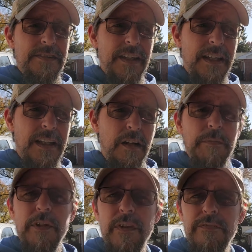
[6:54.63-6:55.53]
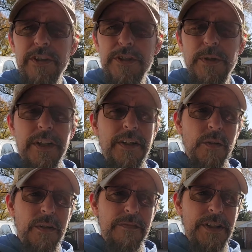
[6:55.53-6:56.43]
that come in a refrigerator
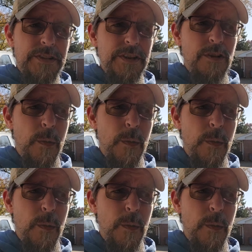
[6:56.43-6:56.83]
or a freezer.